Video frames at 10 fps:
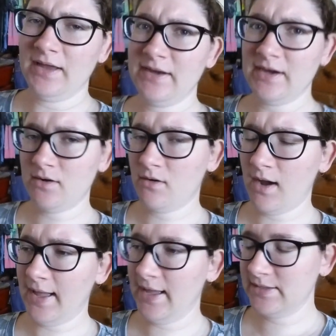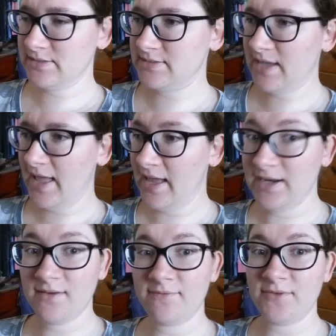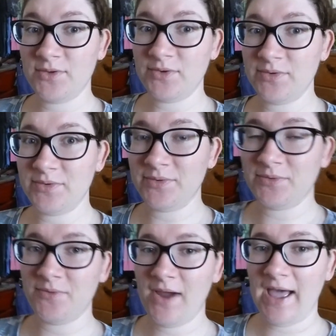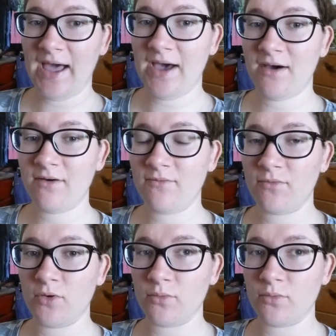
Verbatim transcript: Now, as any of you who have